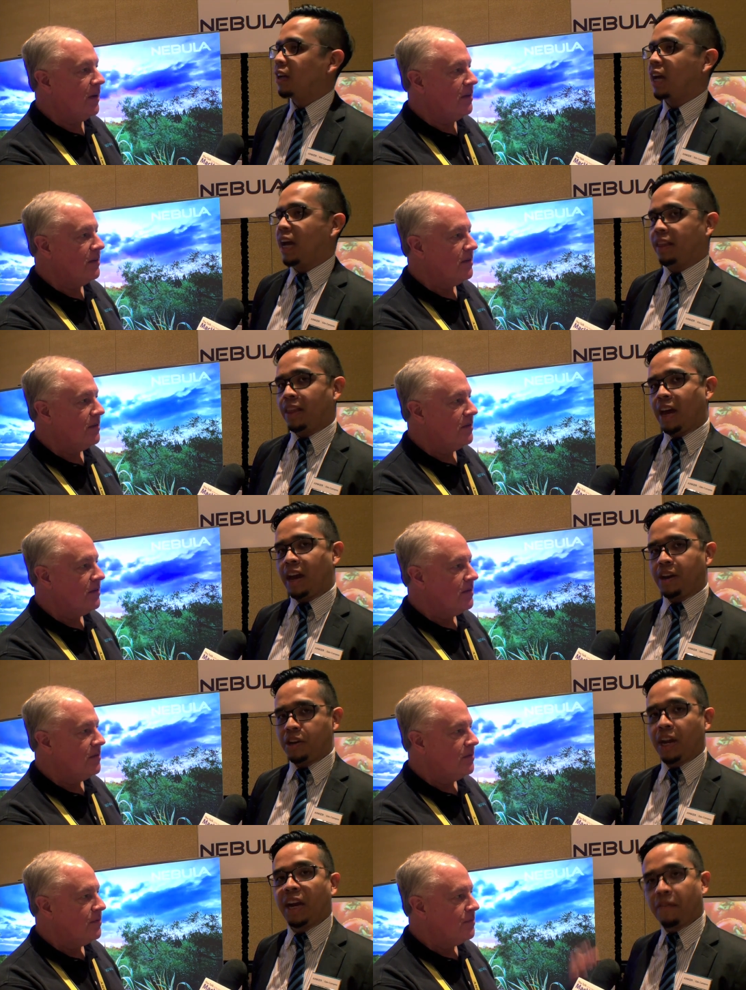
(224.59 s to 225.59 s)
Speaker 1: and
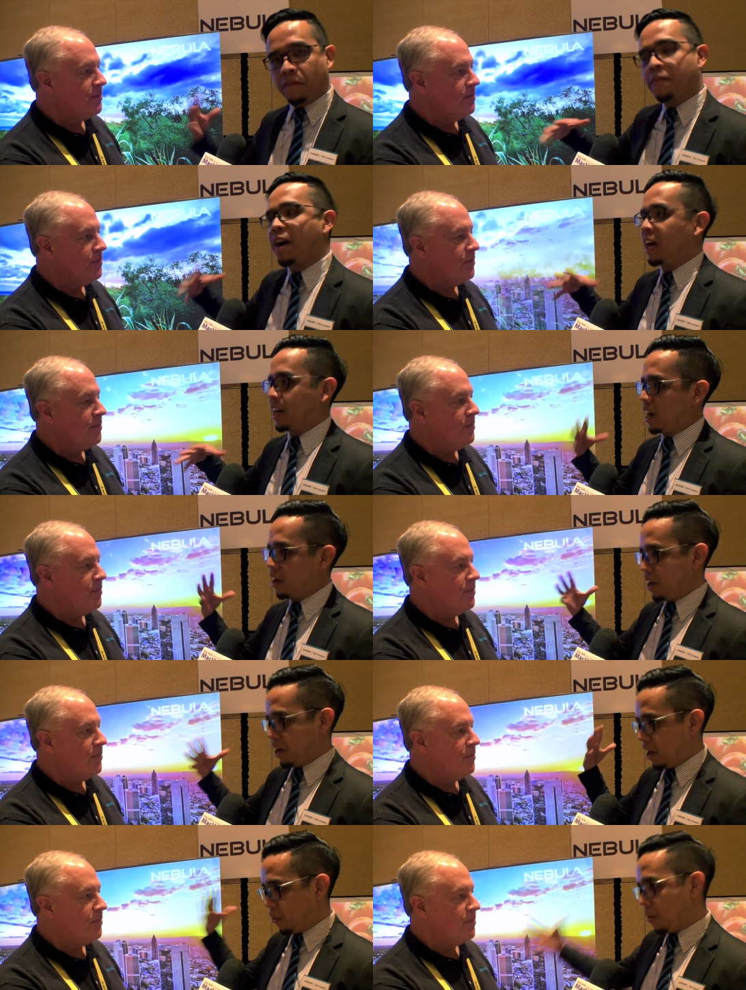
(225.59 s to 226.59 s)
then they can find our
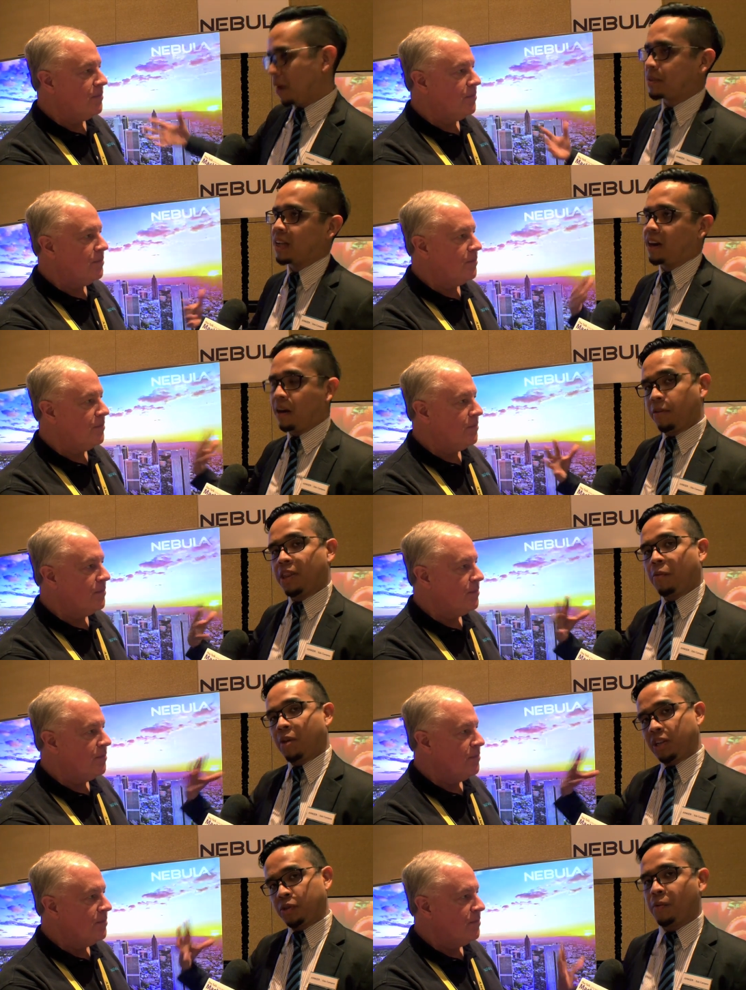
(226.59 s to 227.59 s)
our website and everything
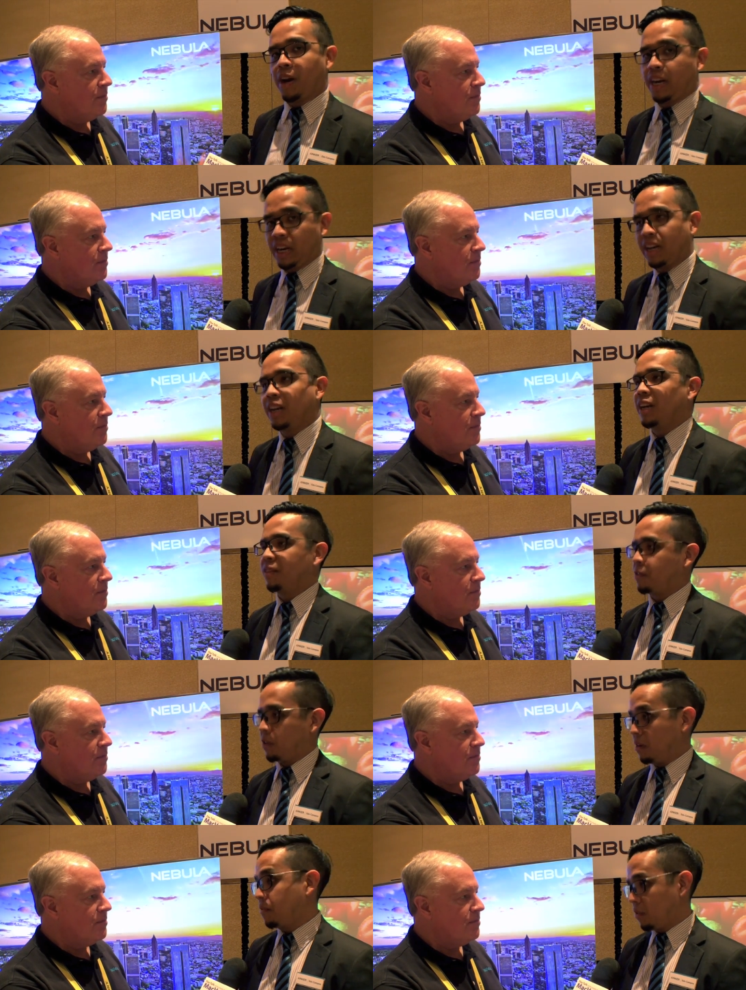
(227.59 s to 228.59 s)
when it's ready
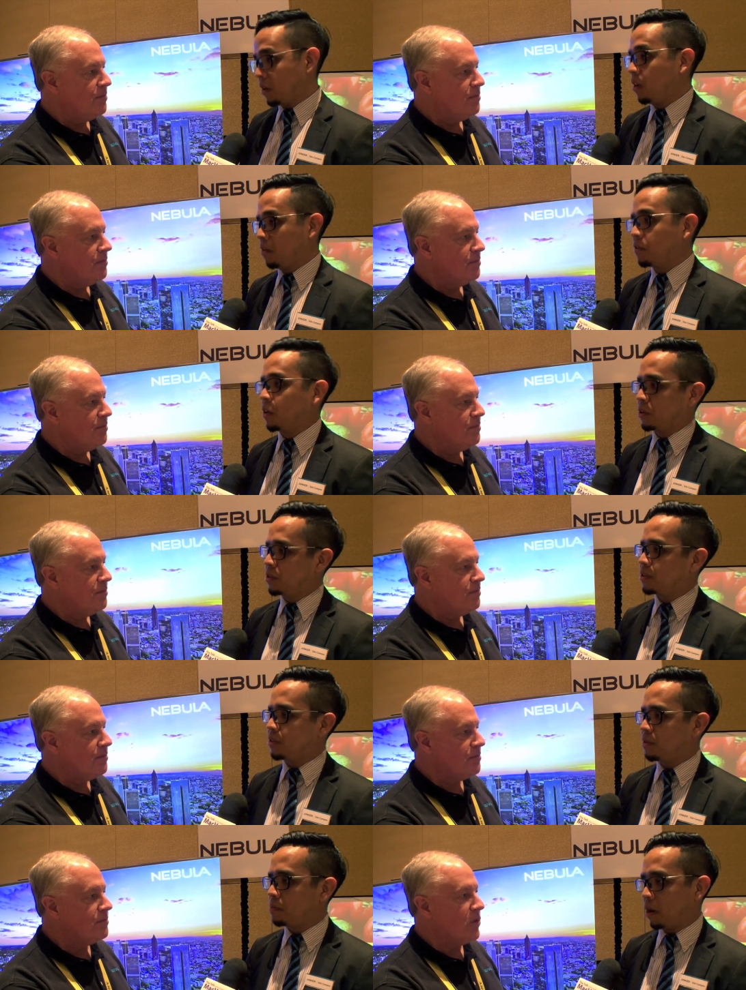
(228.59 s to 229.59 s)
for for all
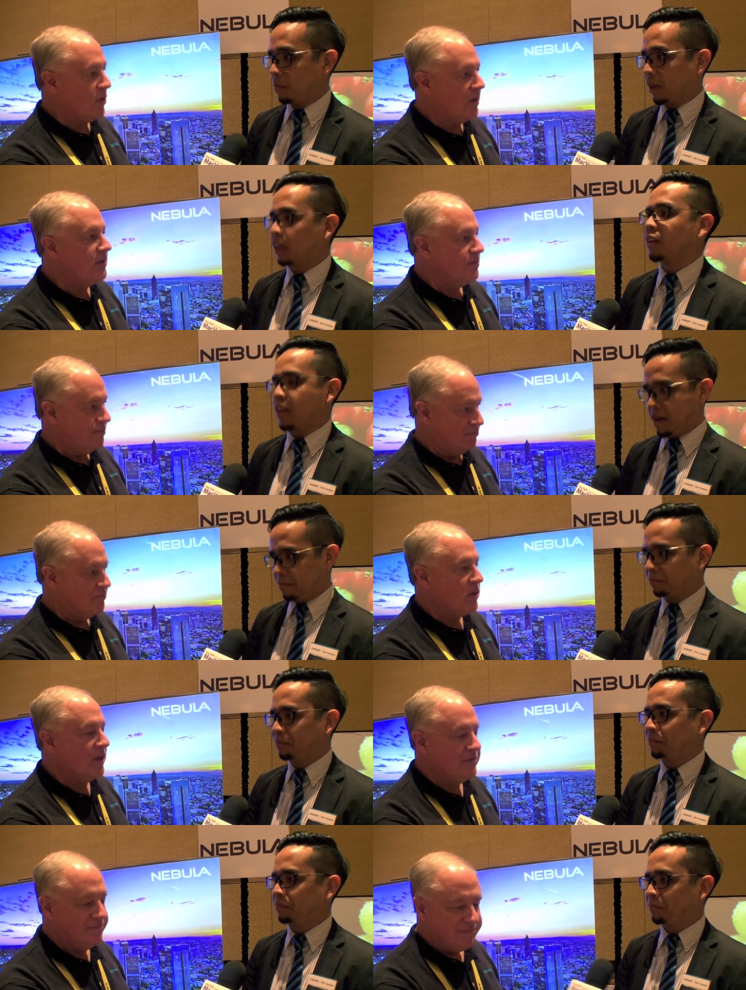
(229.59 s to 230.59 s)
folks public.
Speaker 2: Yeah.
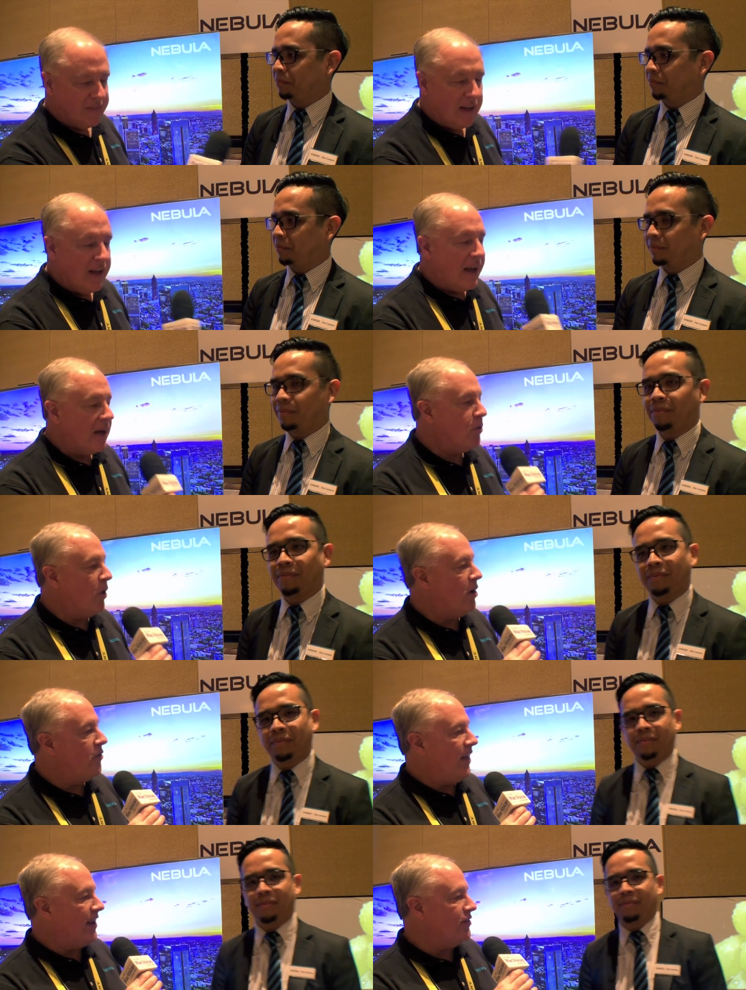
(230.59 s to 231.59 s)
Eduardo,
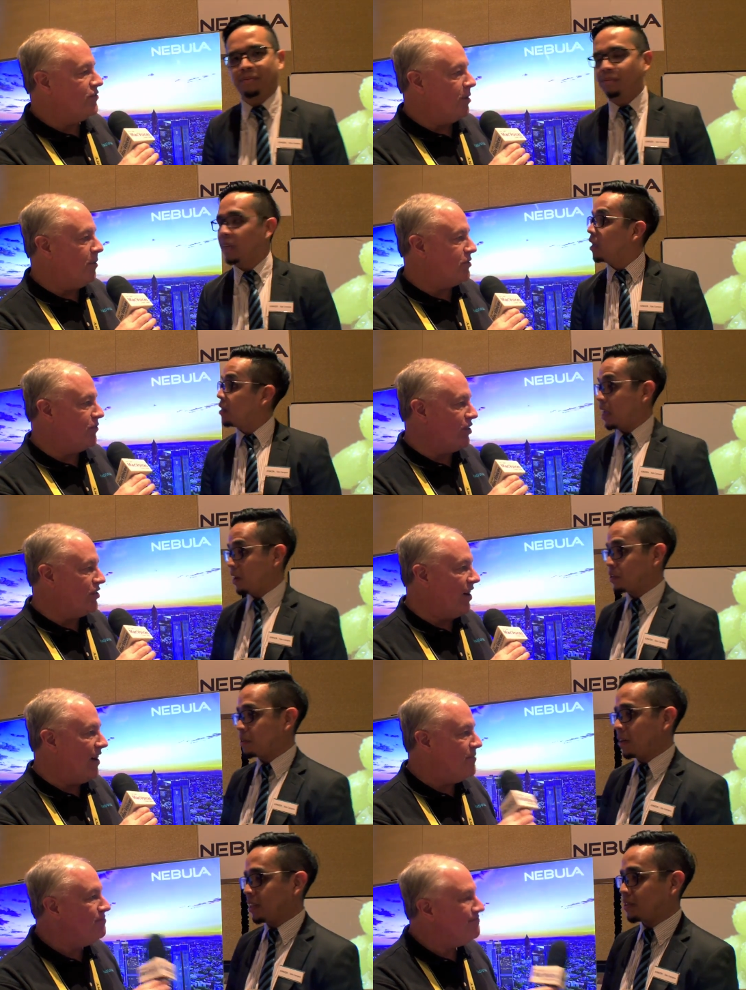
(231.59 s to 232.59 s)
thank you so much for the
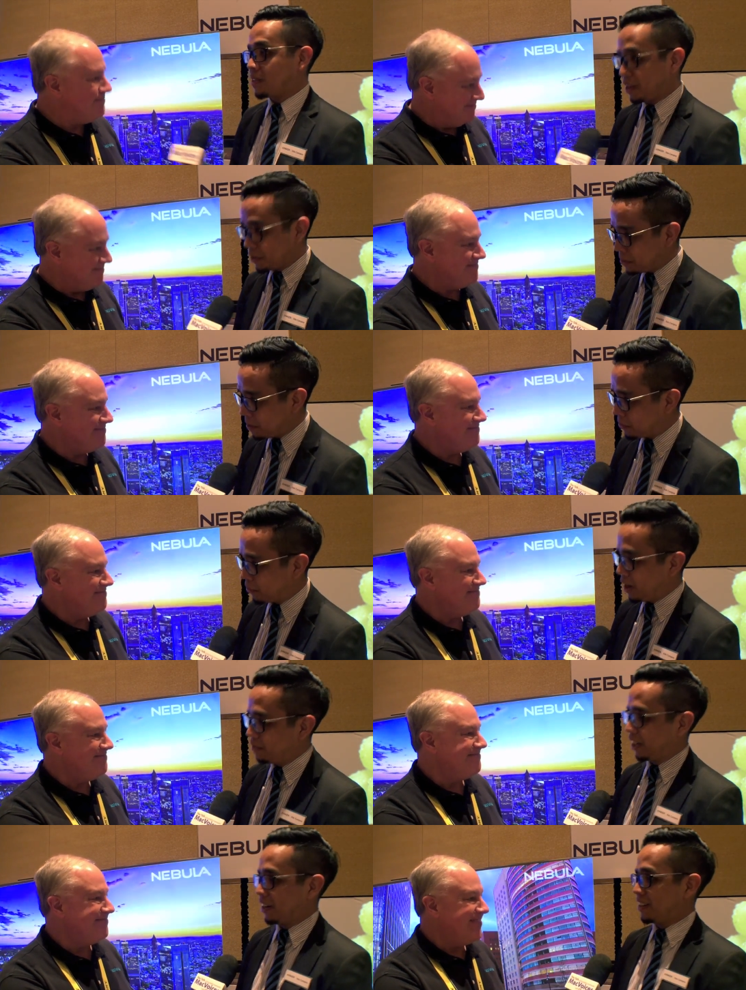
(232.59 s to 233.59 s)
time. Thank you so much for
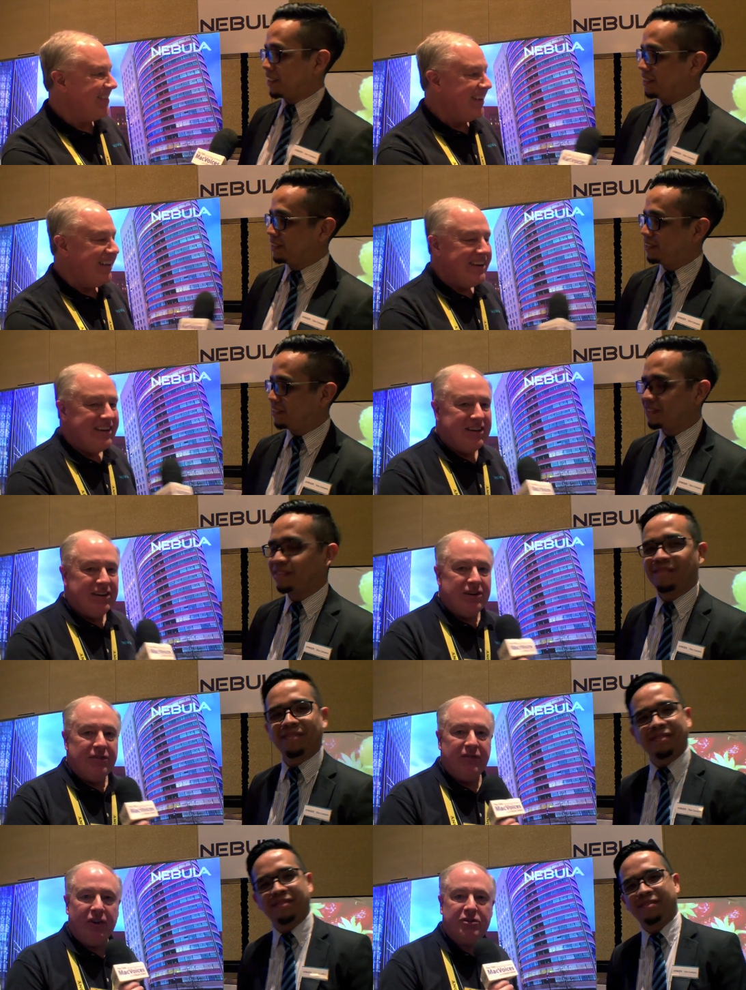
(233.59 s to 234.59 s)
having me.
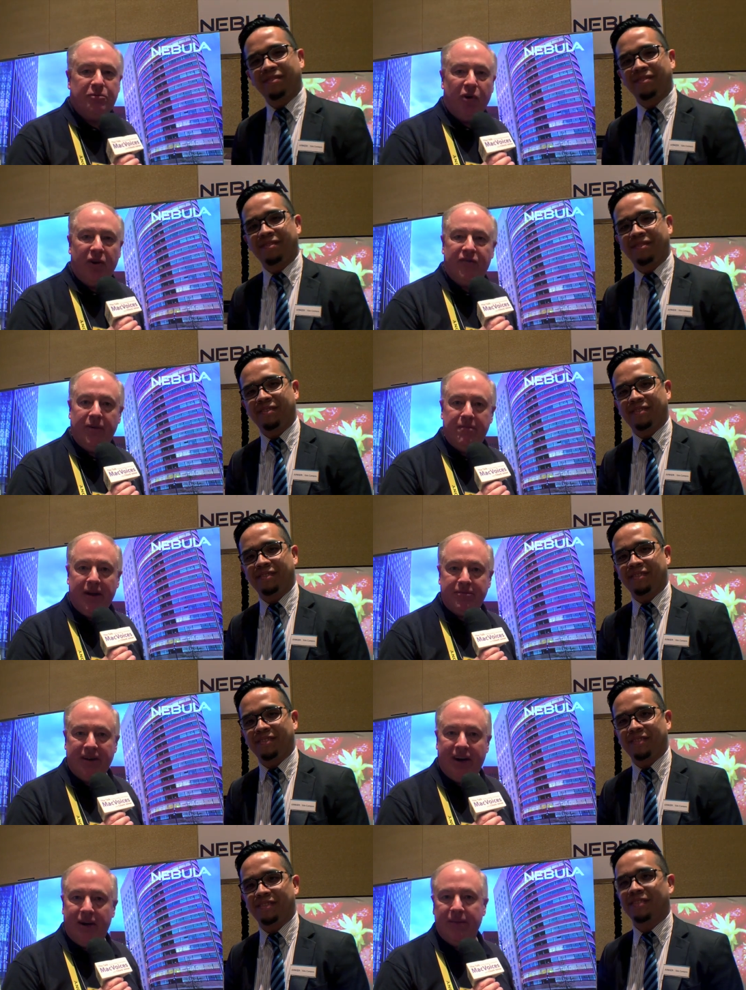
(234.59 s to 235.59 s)
Folks, more from
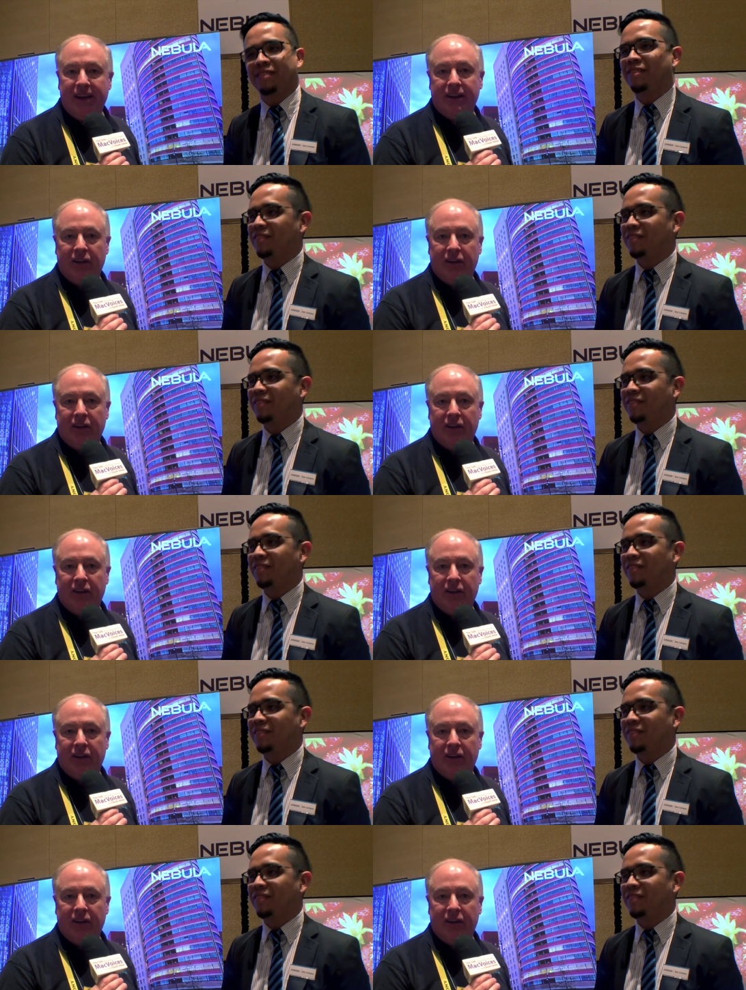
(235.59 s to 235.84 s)
Pepcom in